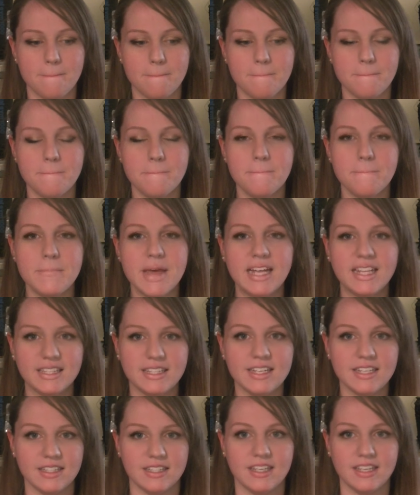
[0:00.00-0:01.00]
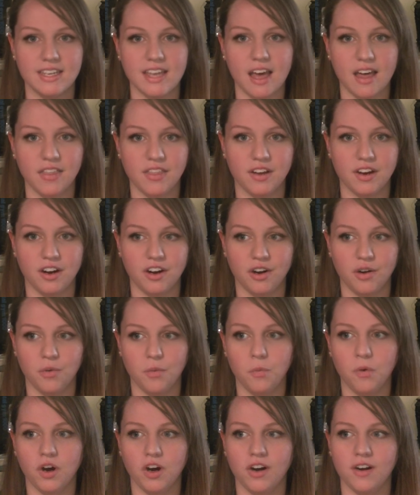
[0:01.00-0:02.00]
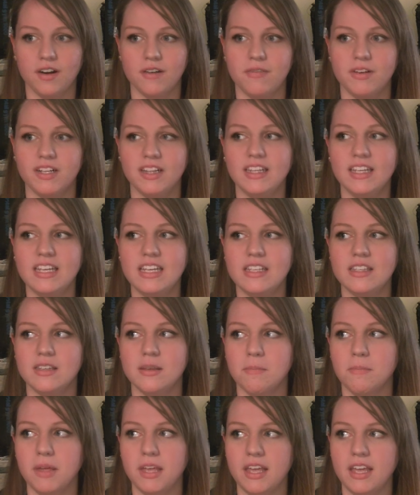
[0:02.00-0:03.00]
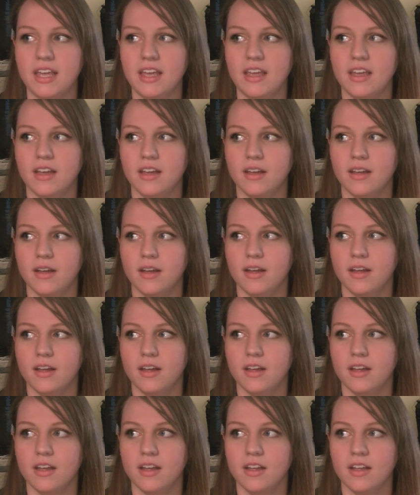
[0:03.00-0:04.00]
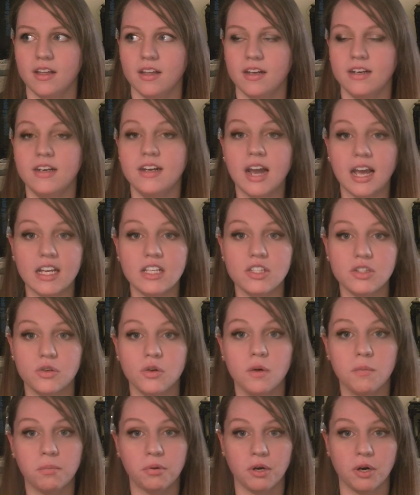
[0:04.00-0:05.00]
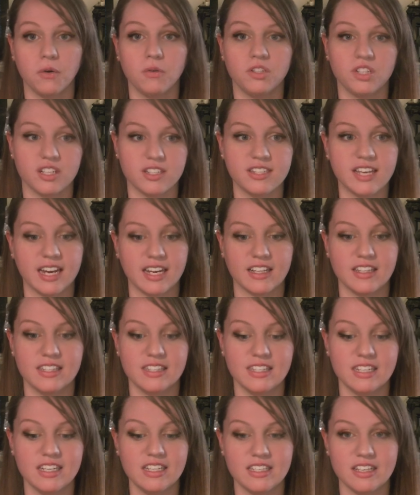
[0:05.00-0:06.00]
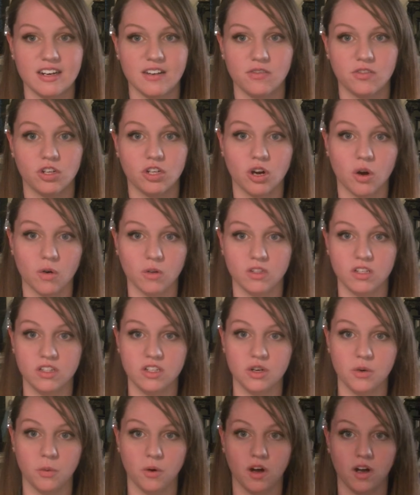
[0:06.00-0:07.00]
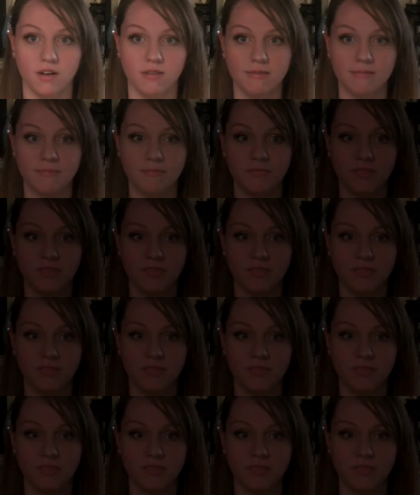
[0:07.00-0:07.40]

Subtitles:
mend it together where it would at least be nice to approach a second season if they're going to do one.